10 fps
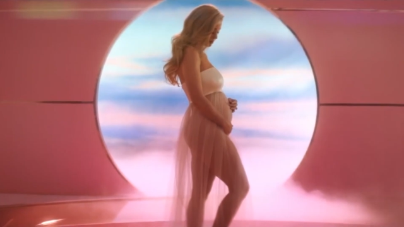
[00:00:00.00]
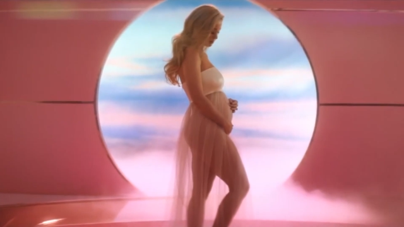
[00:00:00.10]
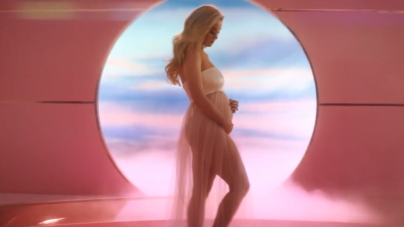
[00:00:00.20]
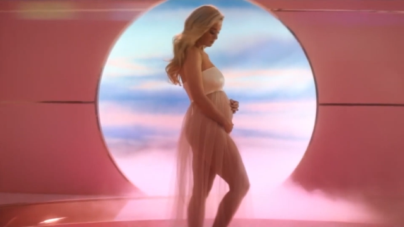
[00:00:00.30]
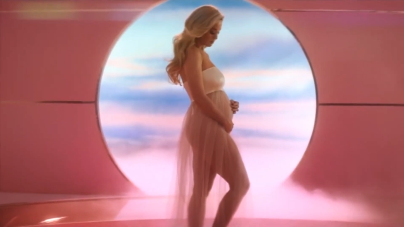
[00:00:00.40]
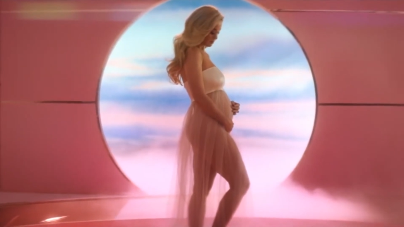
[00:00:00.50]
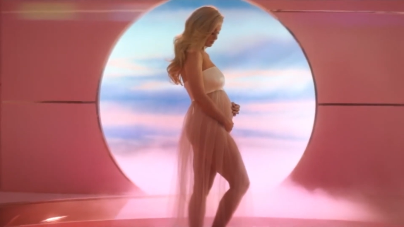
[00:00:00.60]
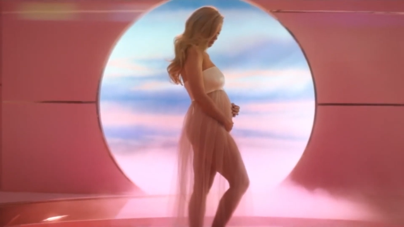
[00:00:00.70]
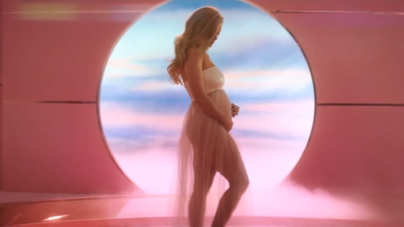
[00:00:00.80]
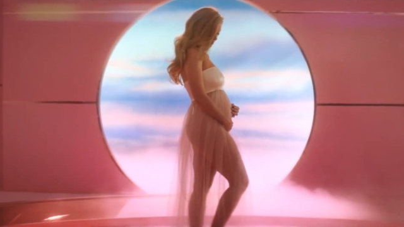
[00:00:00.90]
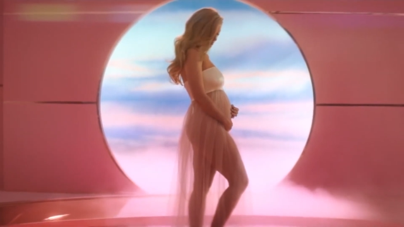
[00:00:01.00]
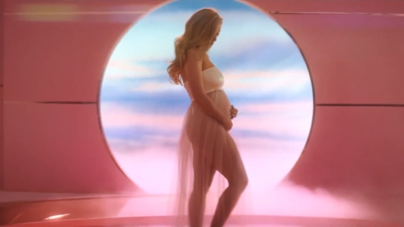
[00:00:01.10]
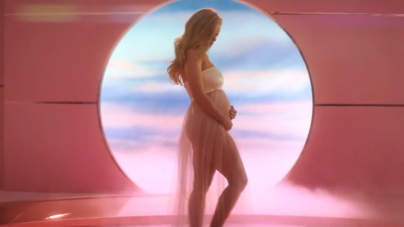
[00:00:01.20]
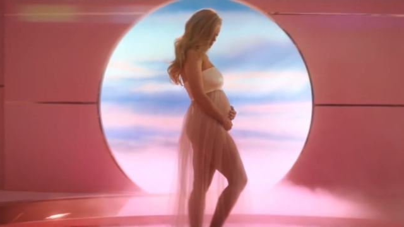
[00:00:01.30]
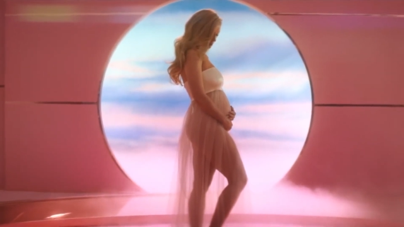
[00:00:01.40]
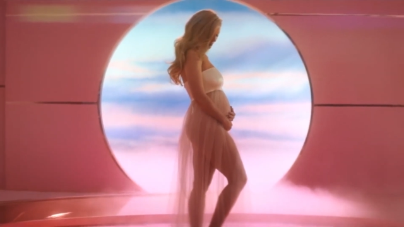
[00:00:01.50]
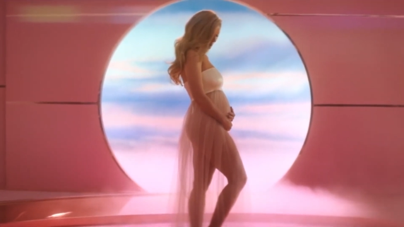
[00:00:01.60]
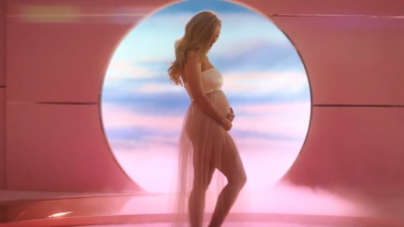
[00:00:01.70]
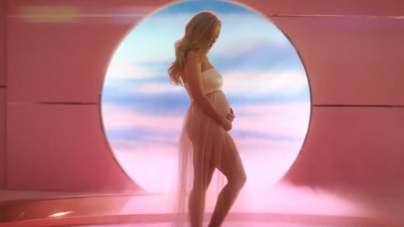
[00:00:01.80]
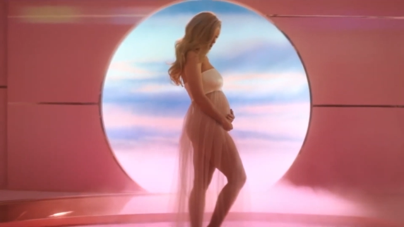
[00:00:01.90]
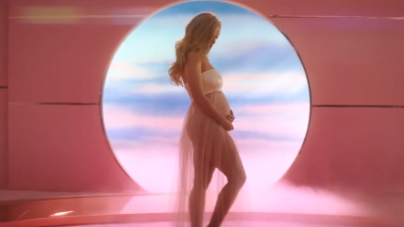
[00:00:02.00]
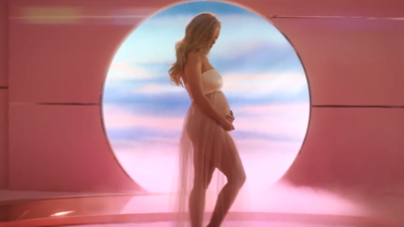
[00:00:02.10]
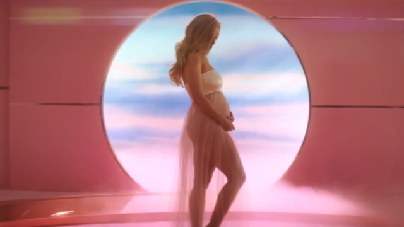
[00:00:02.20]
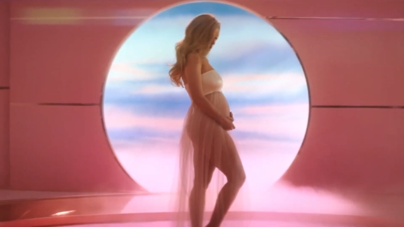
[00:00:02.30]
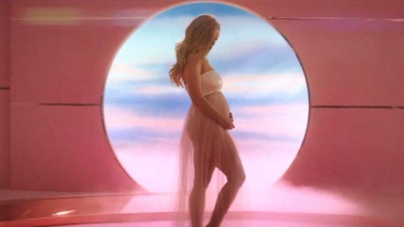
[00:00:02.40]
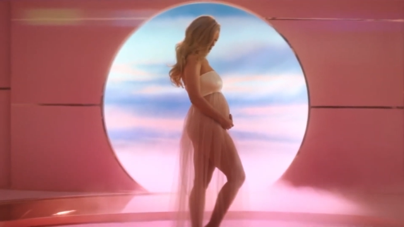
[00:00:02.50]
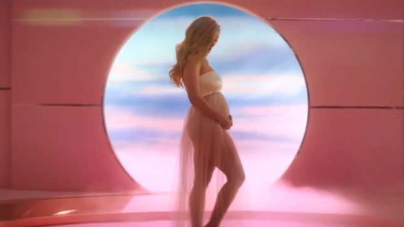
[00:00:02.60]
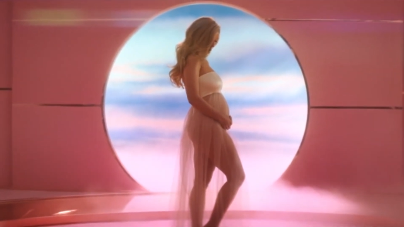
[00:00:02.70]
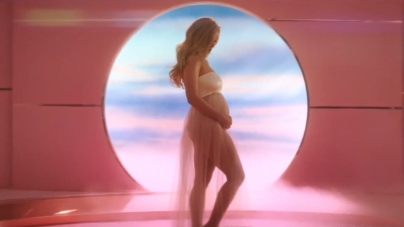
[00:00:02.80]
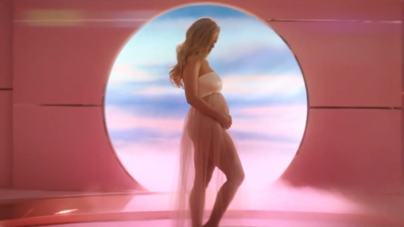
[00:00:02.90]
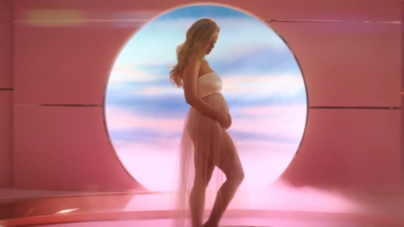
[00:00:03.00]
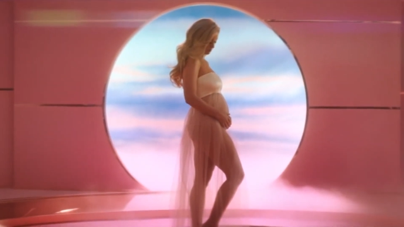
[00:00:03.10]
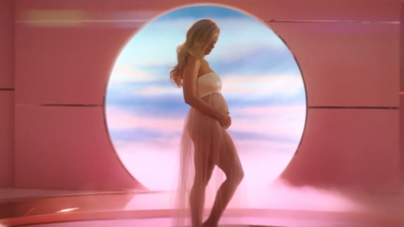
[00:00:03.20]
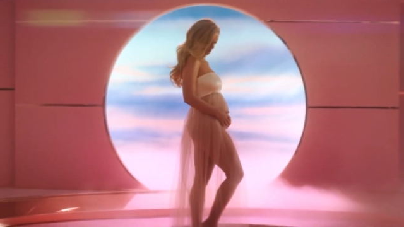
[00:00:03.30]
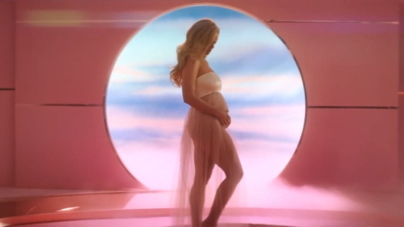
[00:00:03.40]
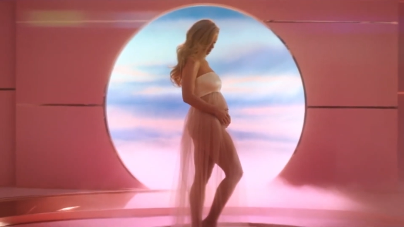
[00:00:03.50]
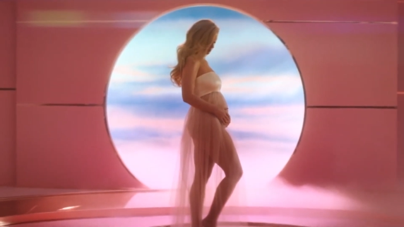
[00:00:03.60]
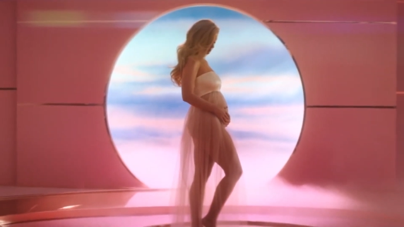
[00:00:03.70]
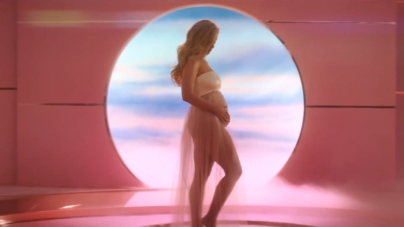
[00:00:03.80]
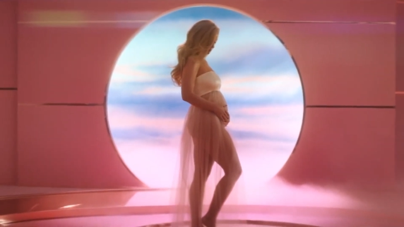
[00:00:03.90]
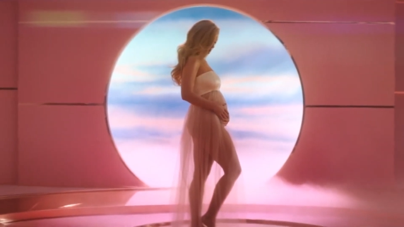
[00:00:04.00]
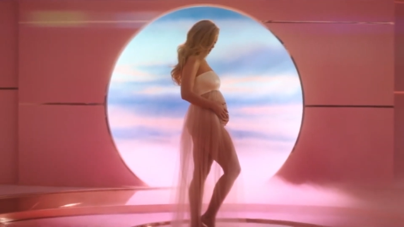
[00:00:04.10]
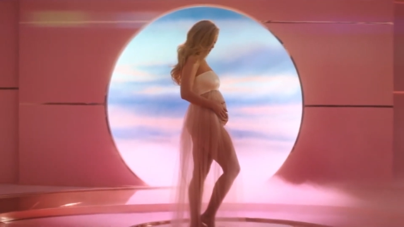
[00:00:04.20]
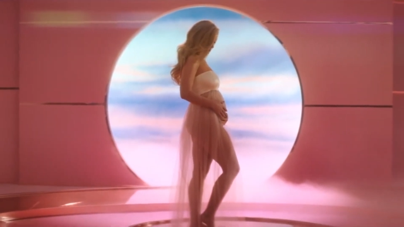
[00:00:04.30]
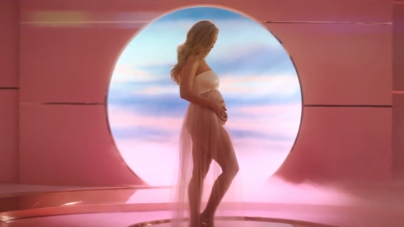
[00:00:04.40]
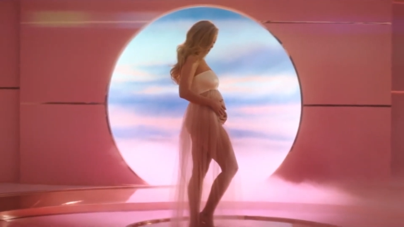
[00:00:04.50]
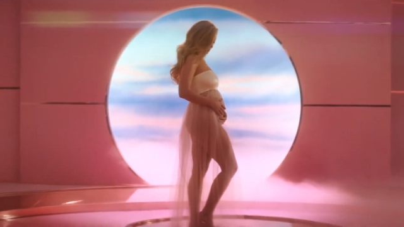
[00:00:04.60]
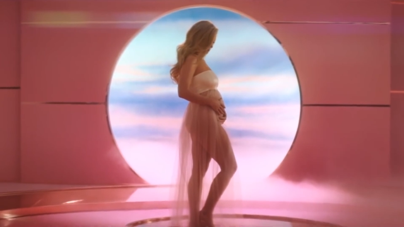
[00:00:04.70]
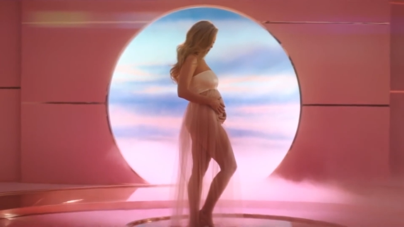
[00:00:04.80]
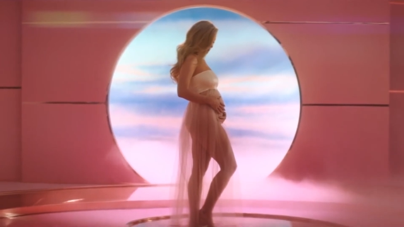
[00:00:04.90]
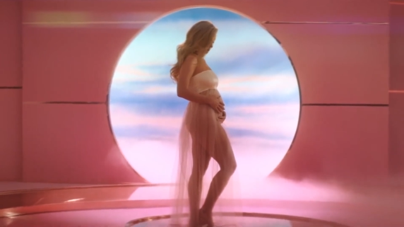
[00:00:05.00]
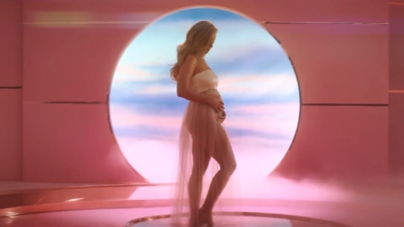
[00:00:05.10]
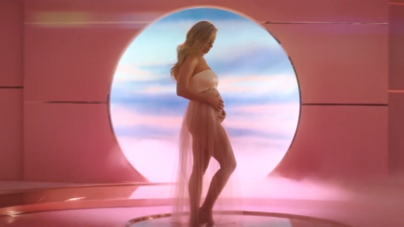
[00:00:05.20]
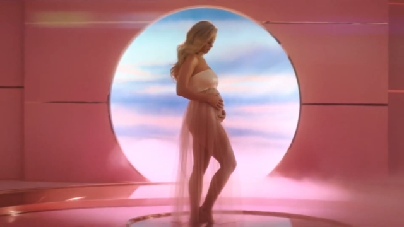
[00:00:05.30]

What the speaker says: [unreadable: no face in view]